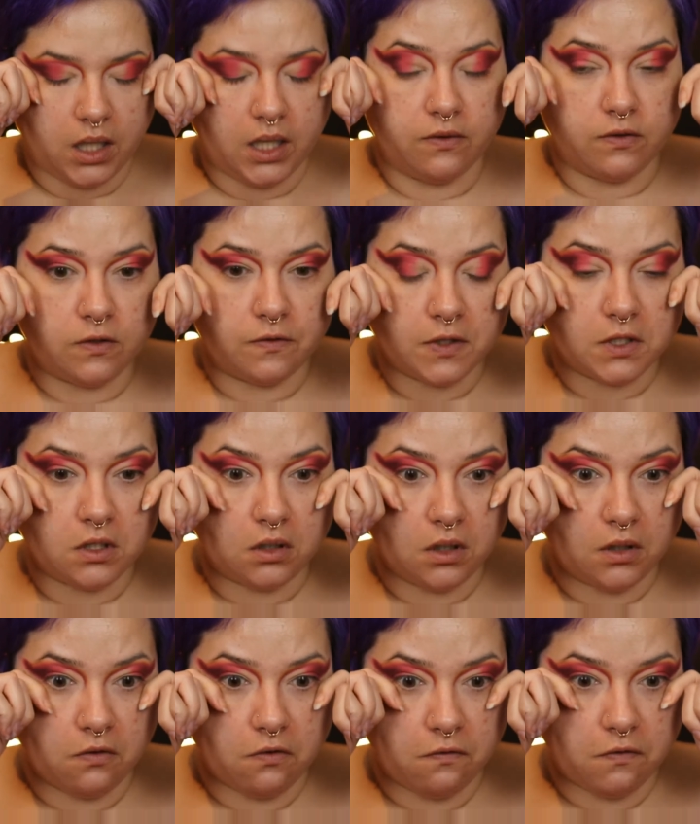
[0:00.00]
I
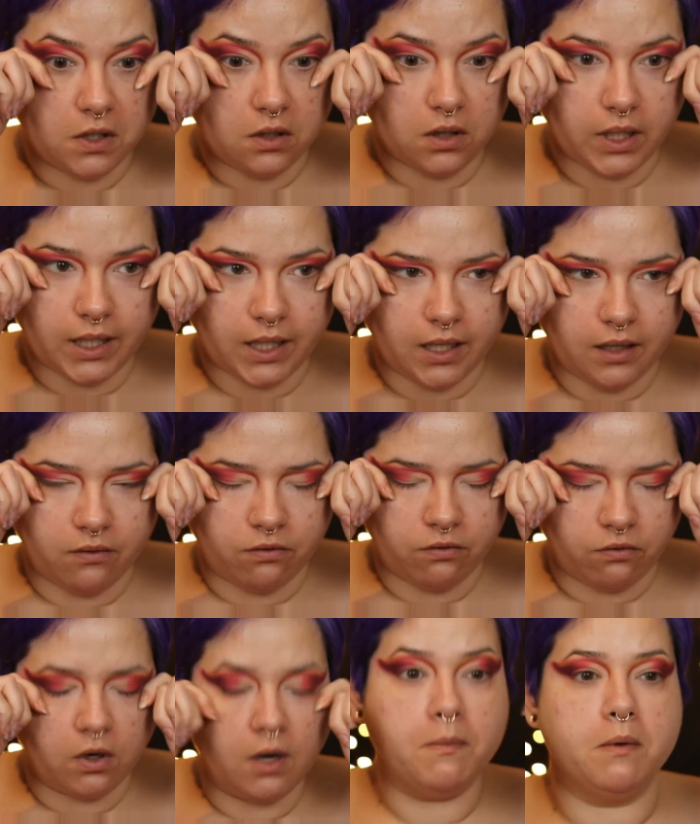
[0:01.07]
sufficiently feel like I have
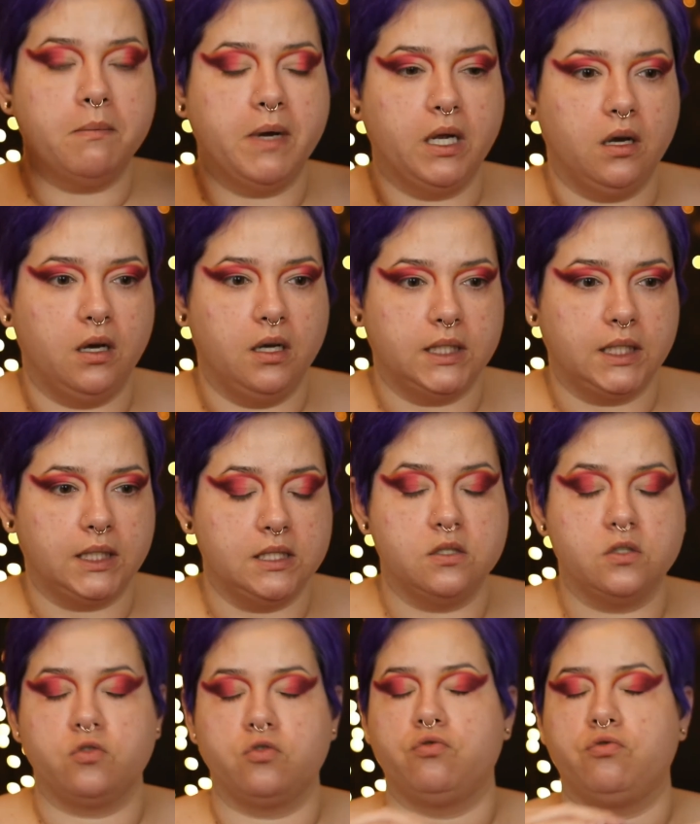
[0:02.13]
rubbed my contact
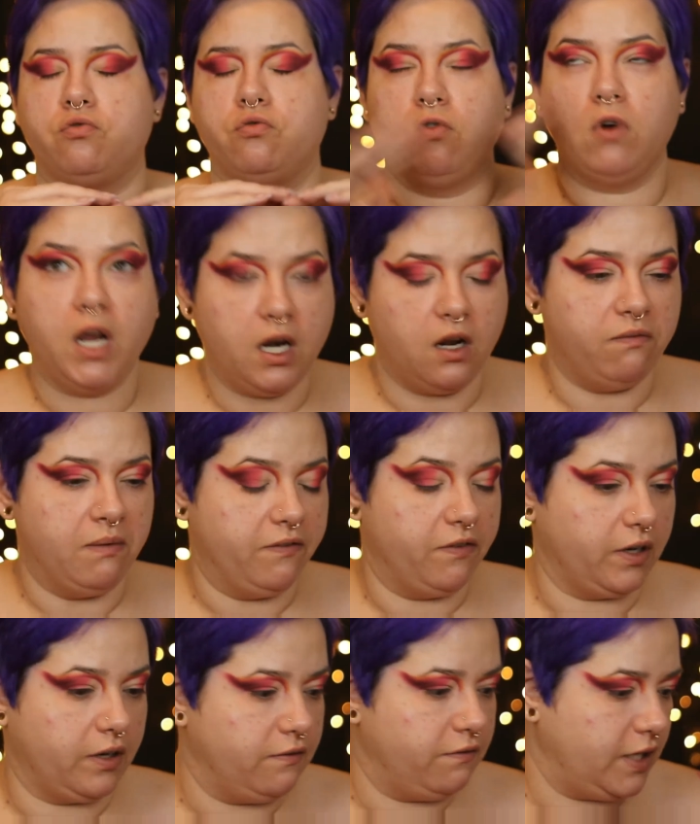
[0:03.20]
lenses right off my
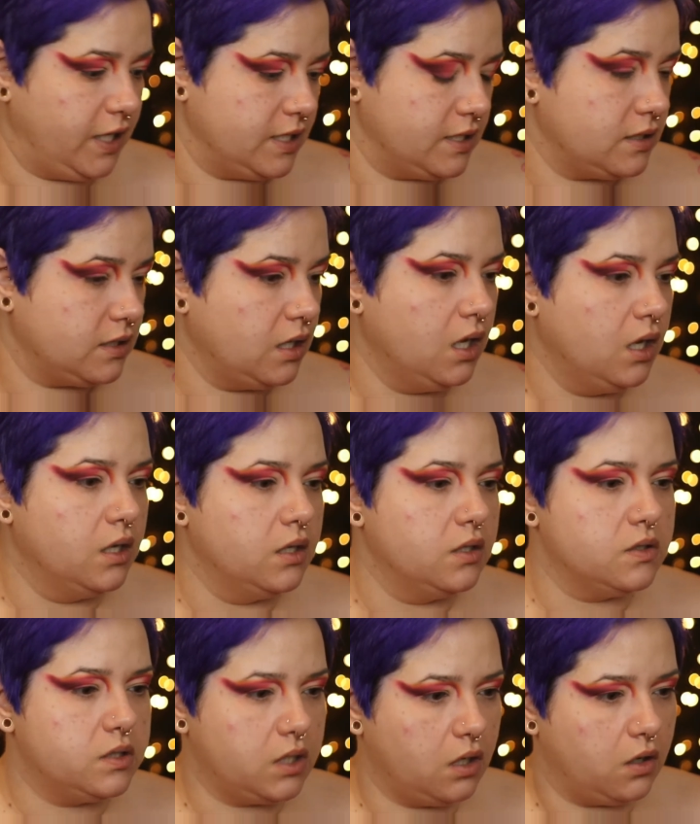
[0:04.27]
fucking face.
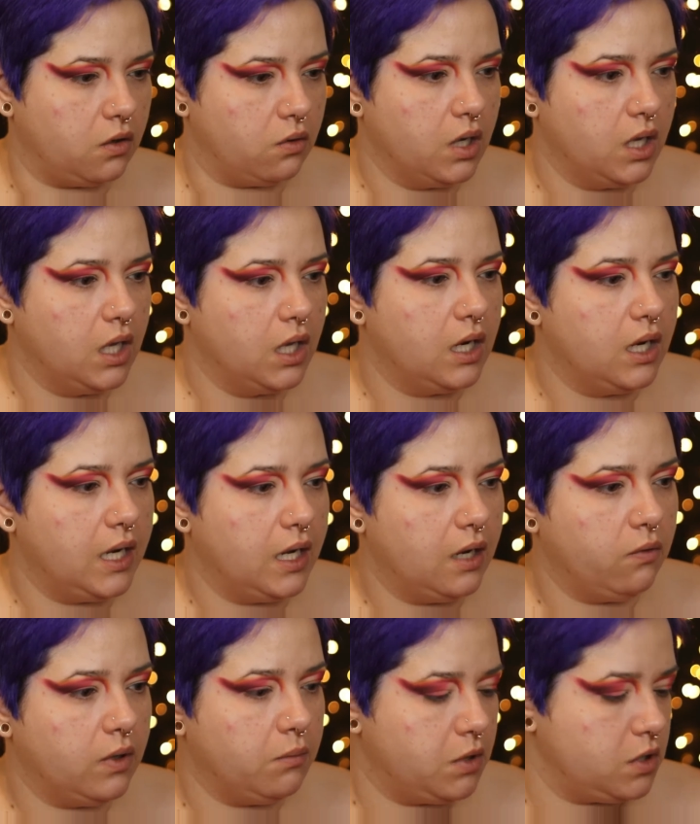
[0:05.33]
So,
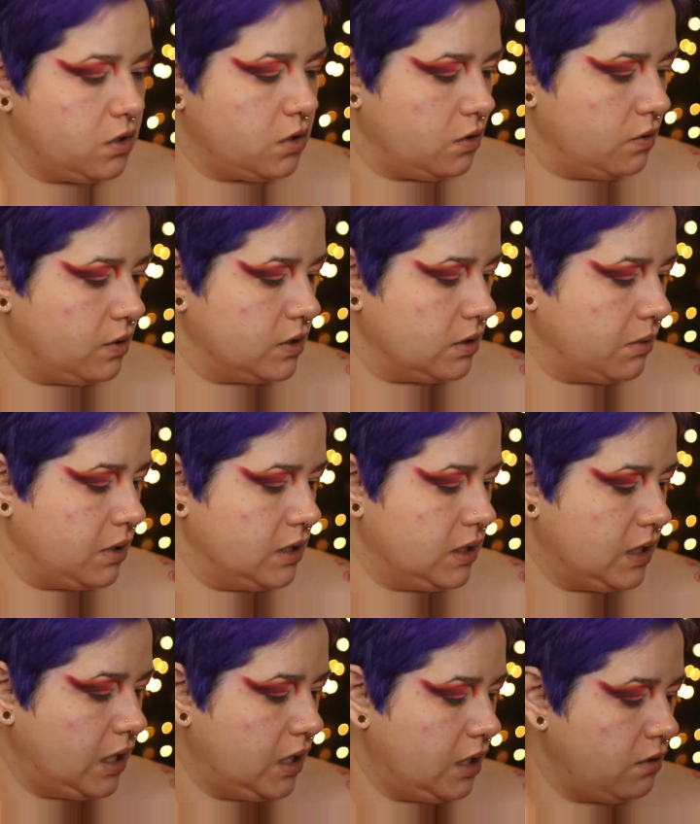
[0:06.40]
now what I'm going to do is I'm going to
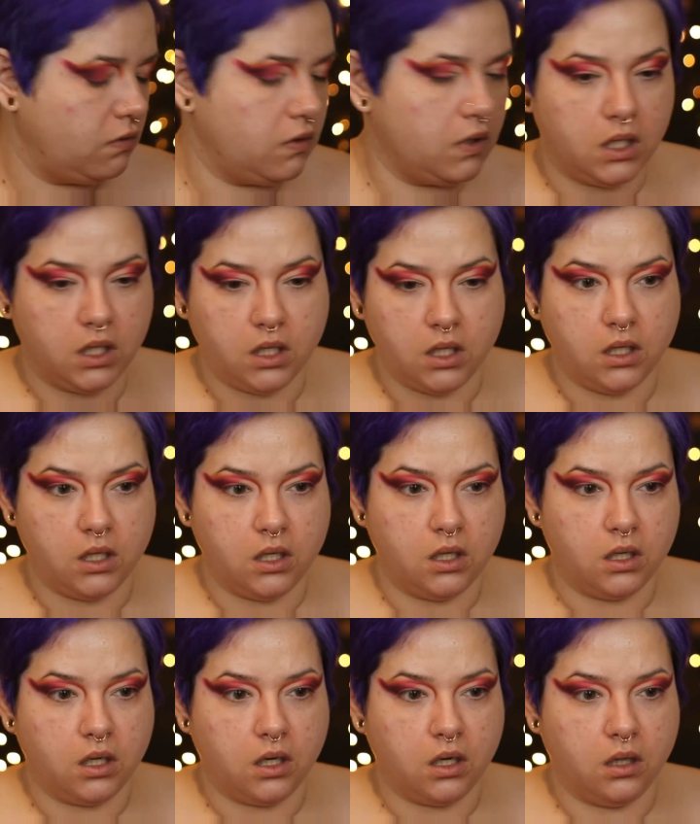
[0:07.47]
take
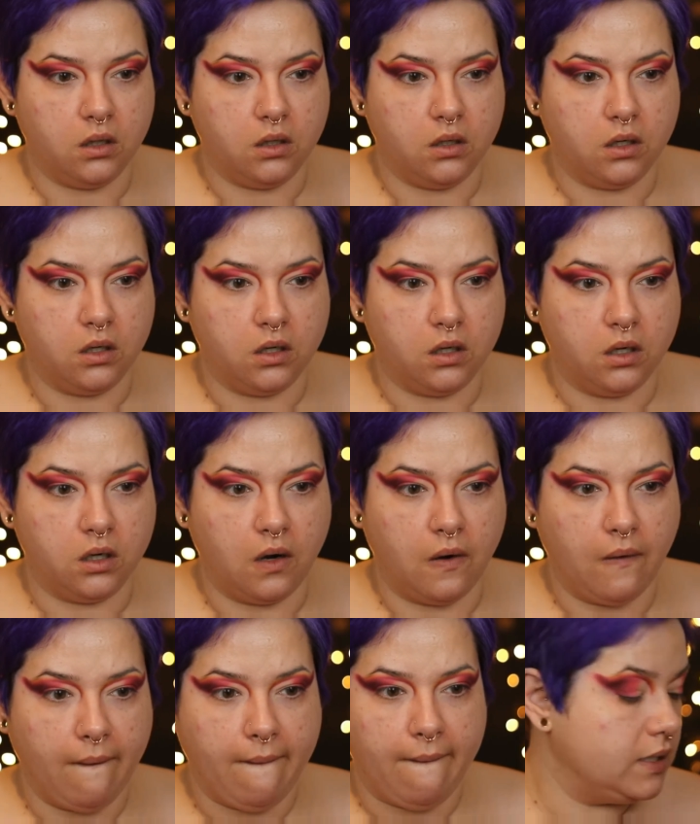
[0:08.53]
the
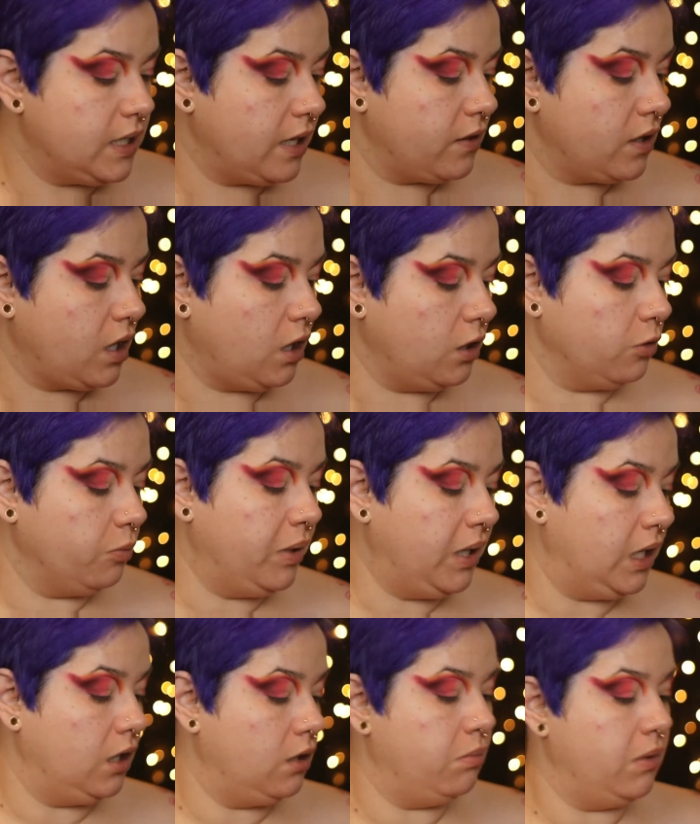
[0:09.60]
color,
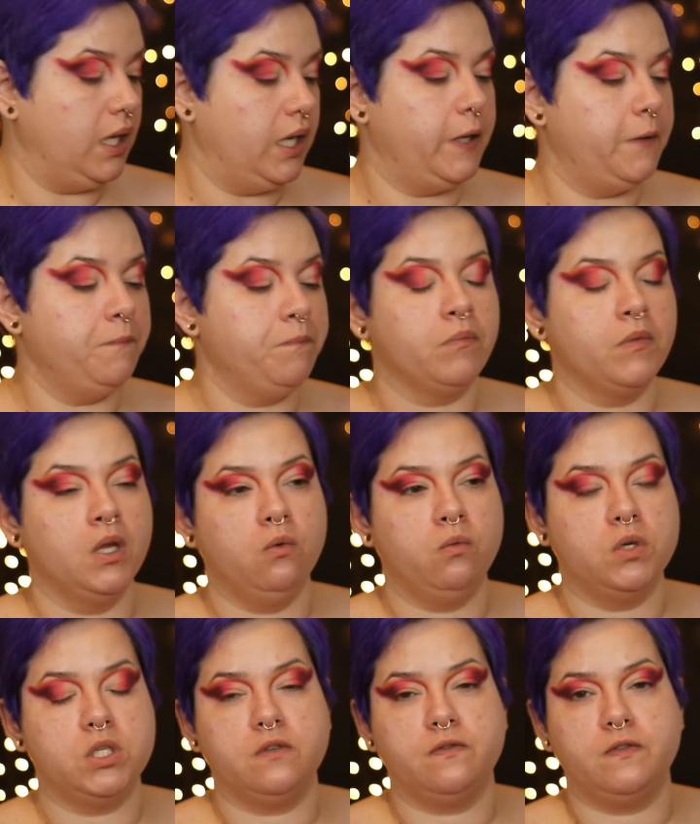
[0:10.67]
Pink Me,
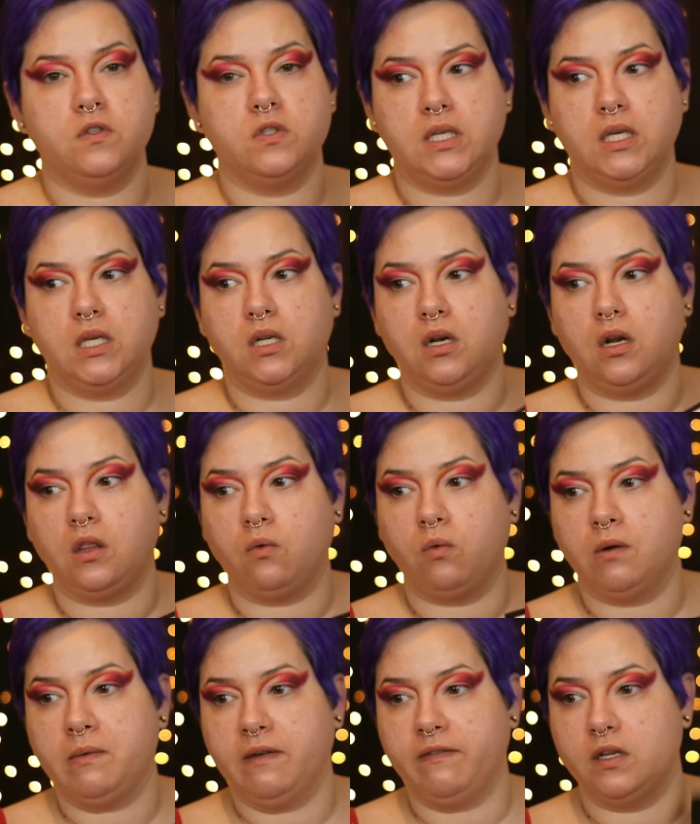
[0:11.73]
which if you see in another
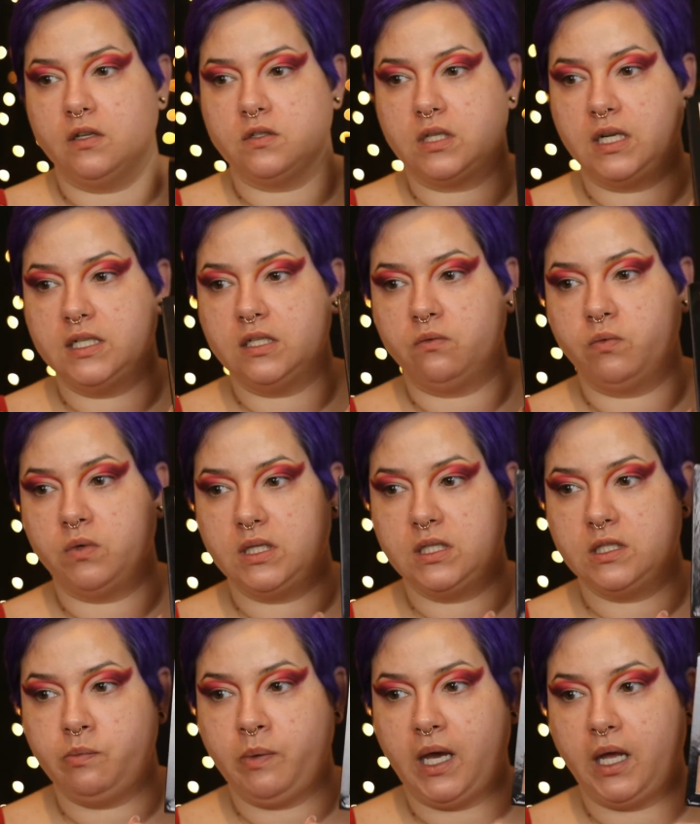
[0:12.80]
one of my videos that I did with
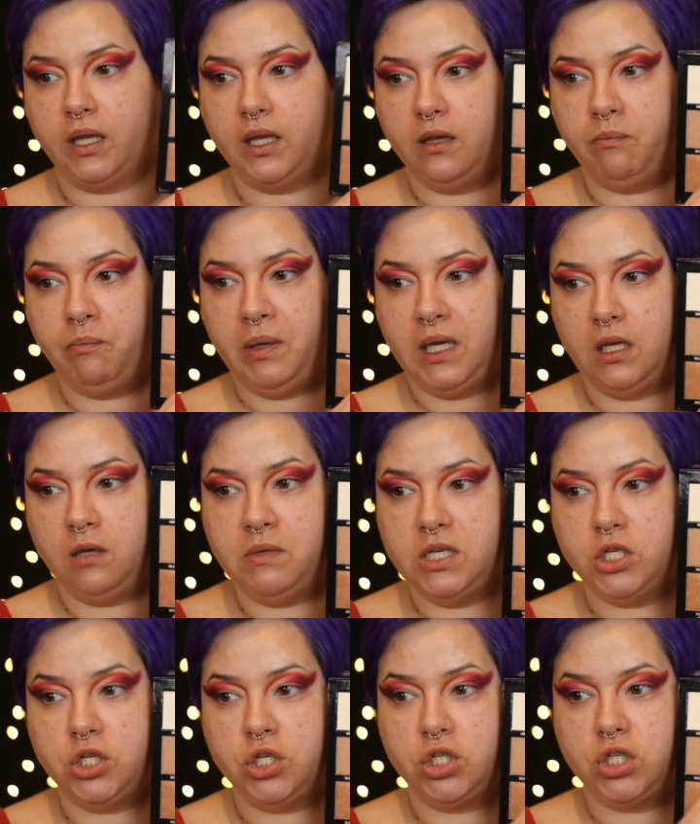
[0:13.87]
this palette, Pink
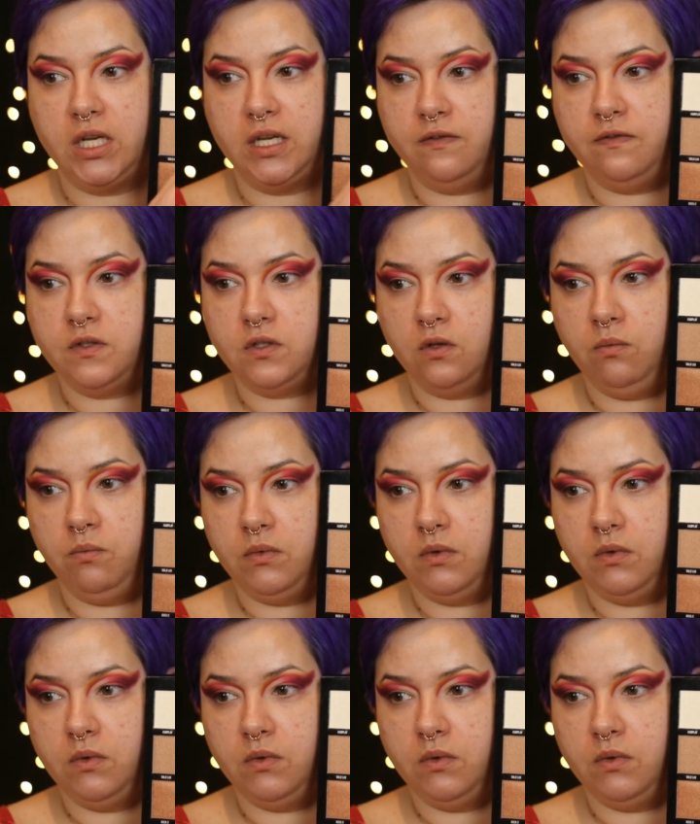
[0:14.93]
Me shifts.